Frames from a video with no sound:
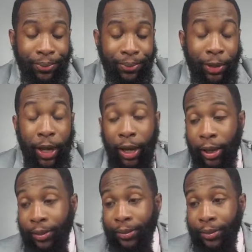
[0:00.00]

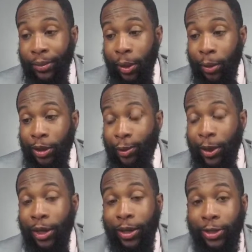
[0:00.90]
Yeah, I want
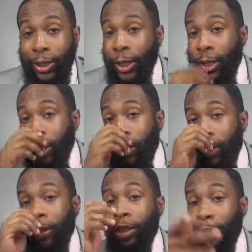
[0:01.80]
to send
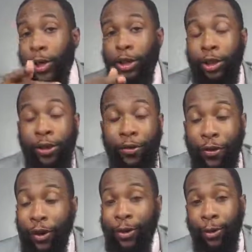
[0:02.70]
another especially
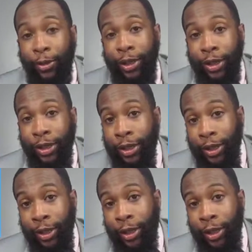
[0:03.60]
fuck you to